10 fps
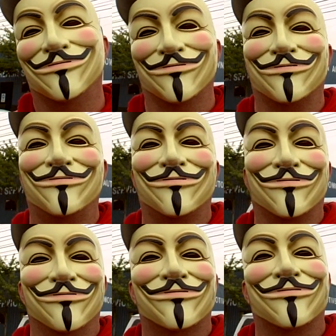with letting
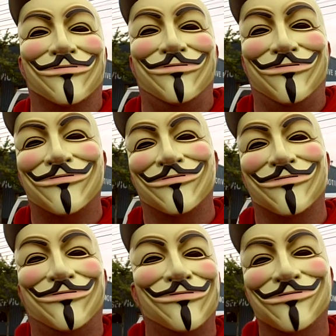this drop if
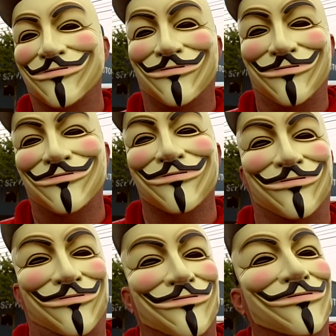I would let it
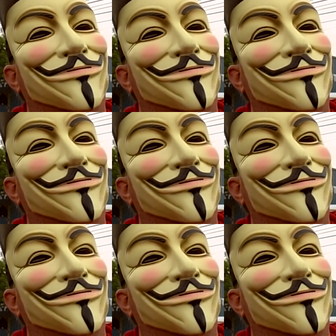drop.